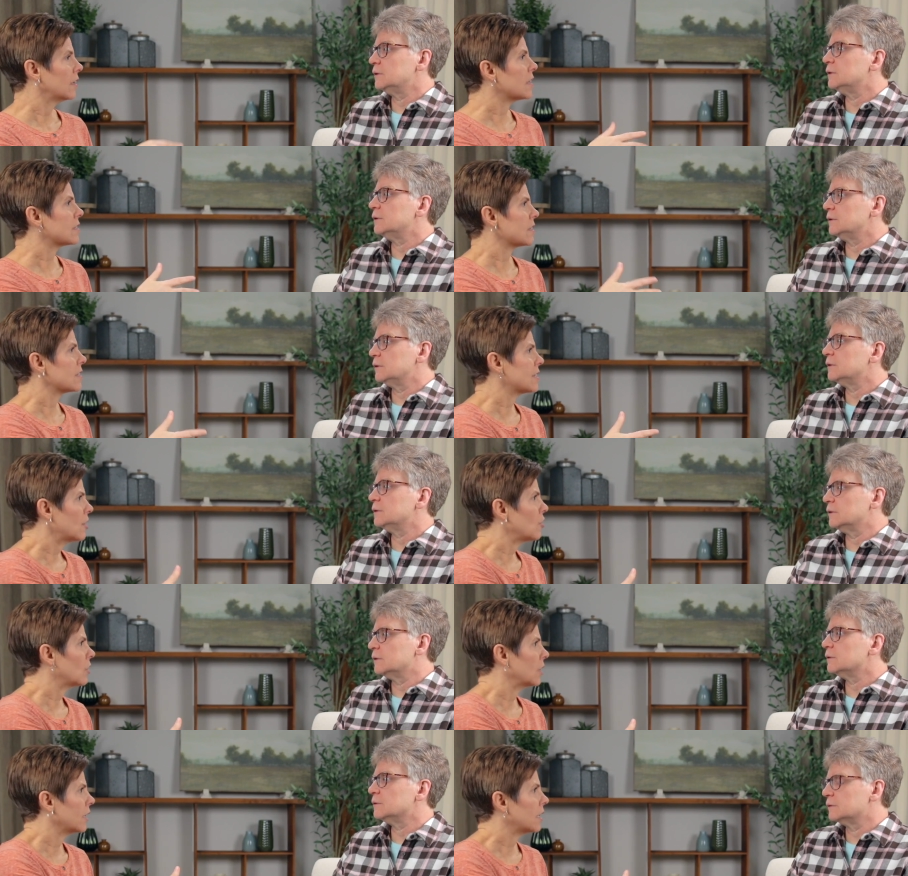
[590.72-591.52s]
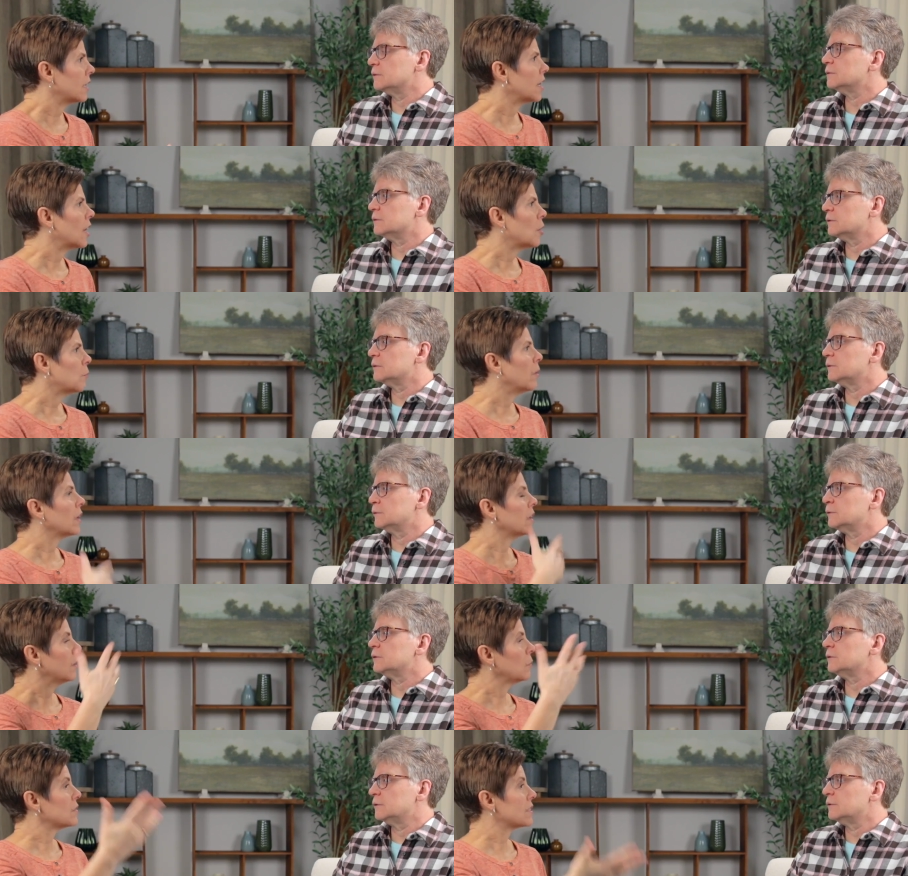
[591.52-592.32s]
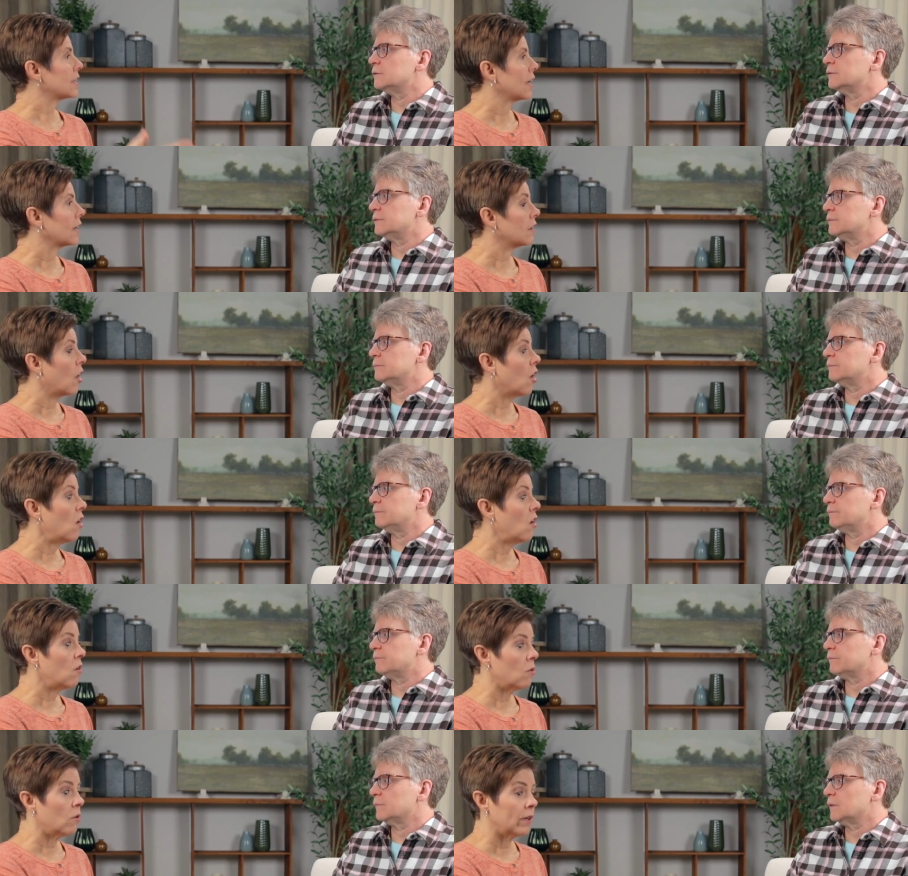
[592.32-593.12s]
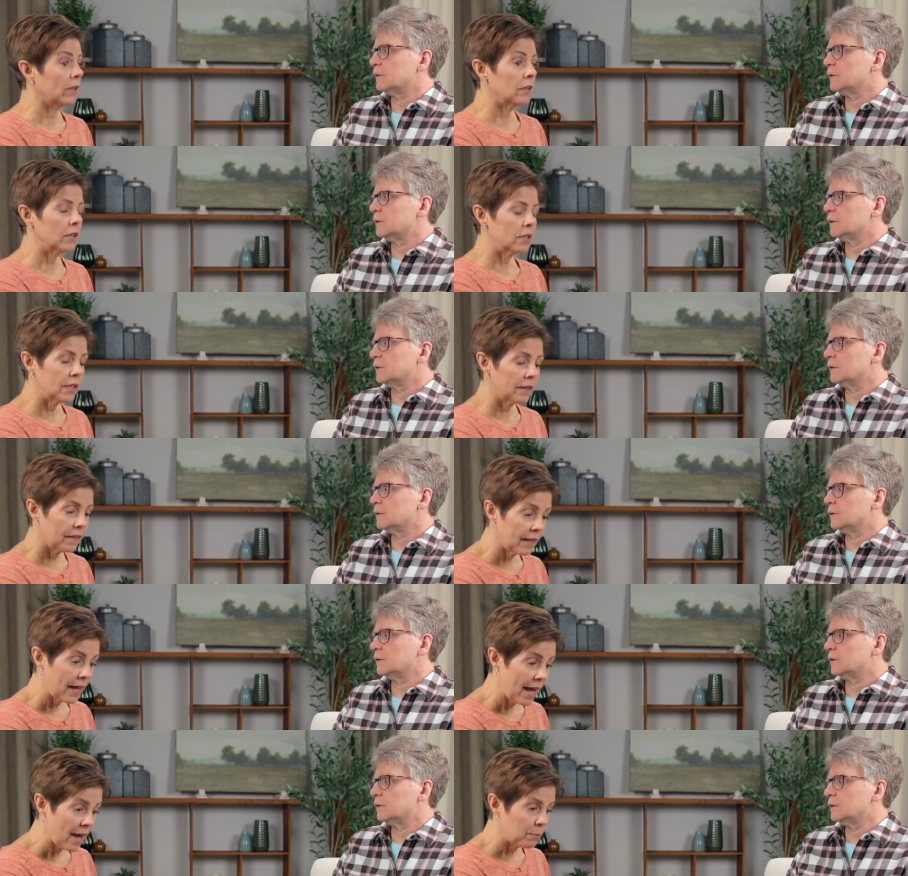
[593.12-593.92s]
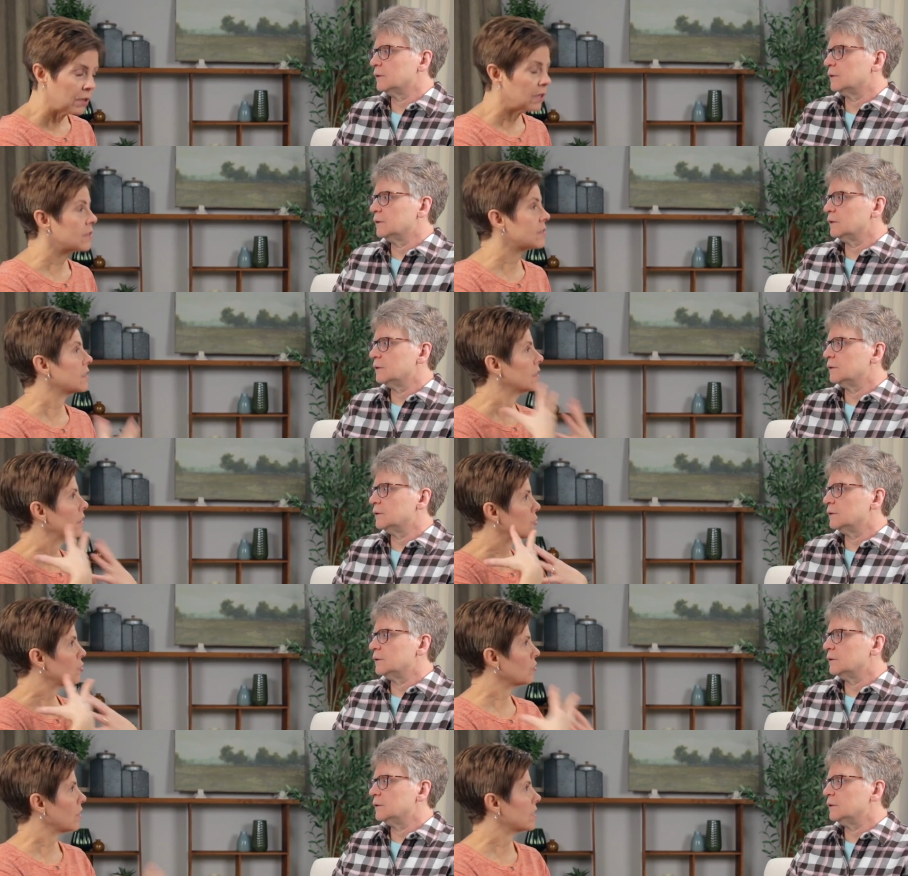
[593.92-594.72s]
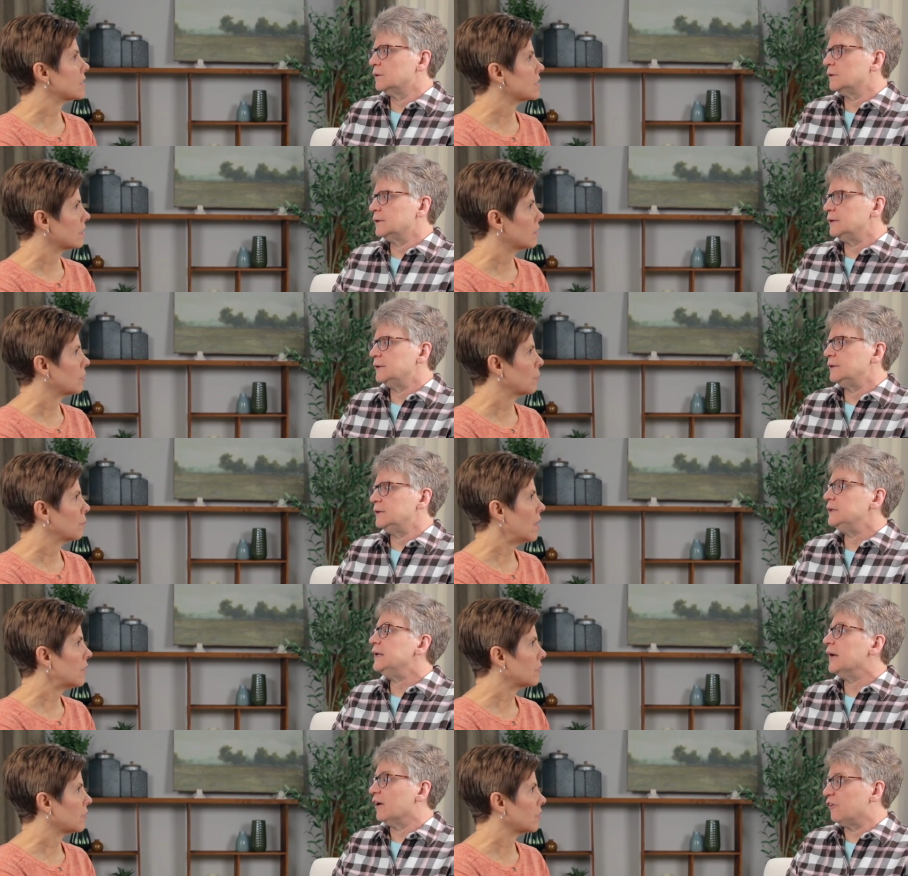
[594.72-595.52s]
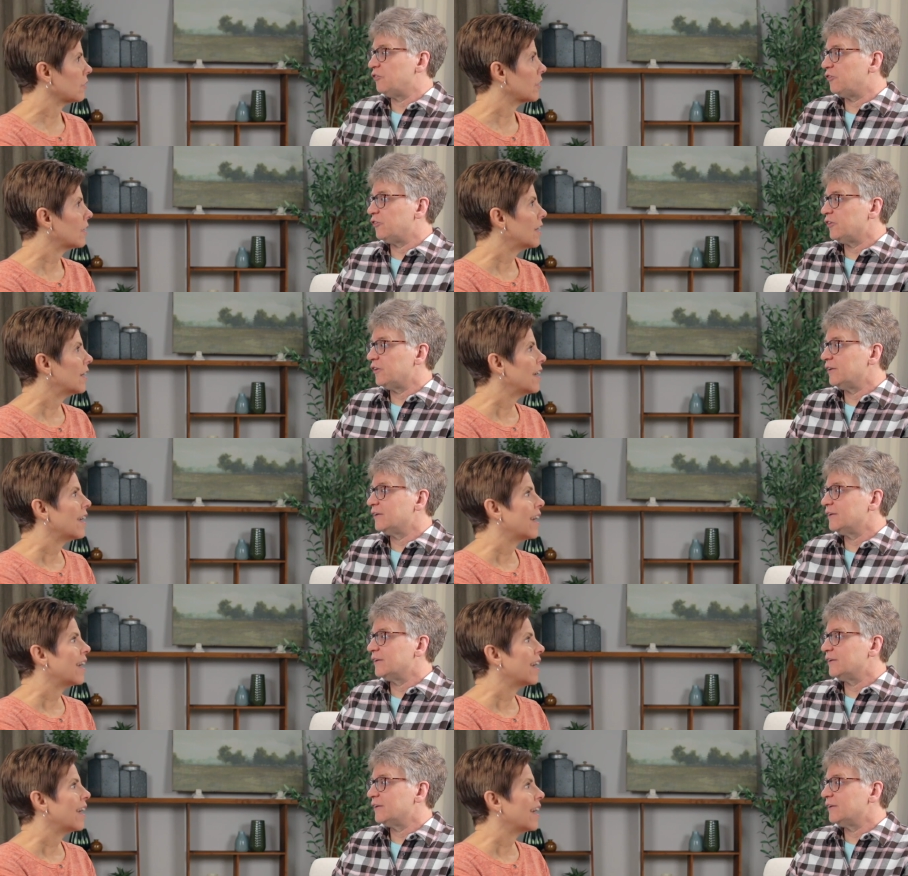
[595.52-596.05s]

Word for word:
Speaker 1: necessarily, but it was like, oh, and look at that, because it interested her mother. Yes.